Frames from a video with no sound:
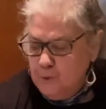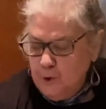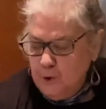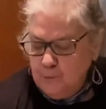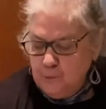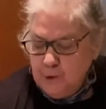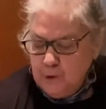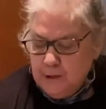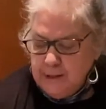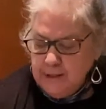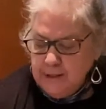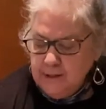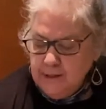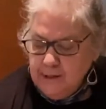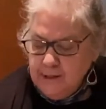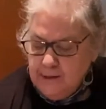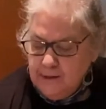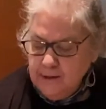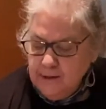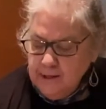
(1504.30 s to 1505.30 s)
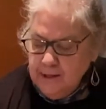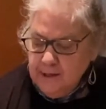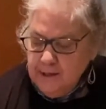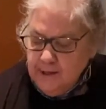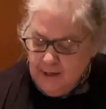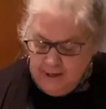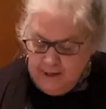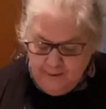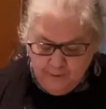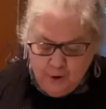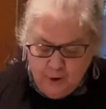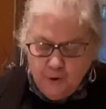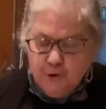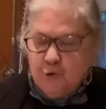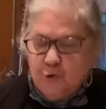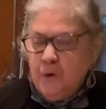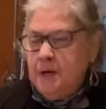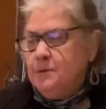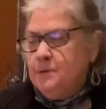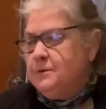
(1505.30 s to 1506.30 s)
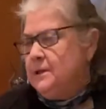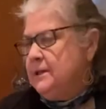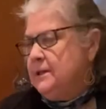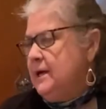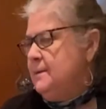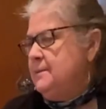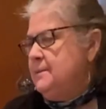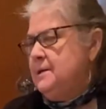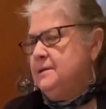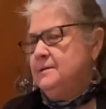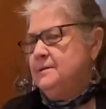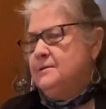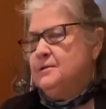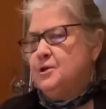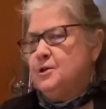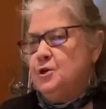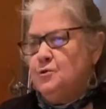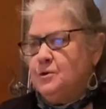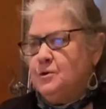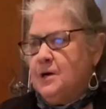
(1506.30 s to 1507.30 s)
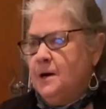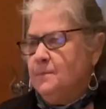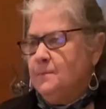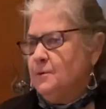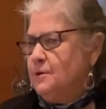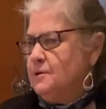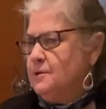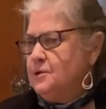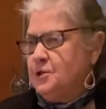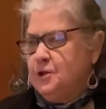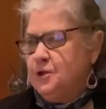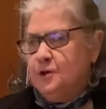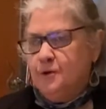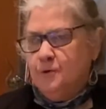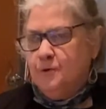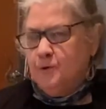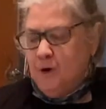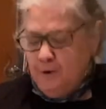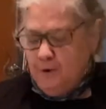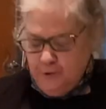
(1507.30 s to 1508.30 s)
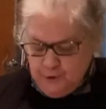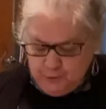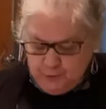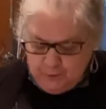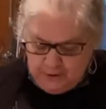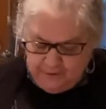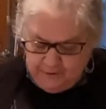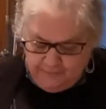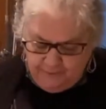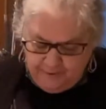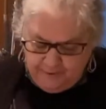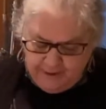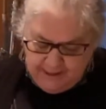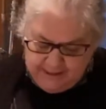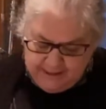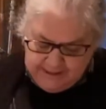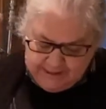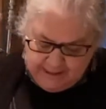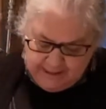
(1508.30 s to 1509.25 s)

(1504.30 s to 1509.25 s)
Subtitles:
brilliantly. Goes great with lemon and cucumbers, all those wonderful things.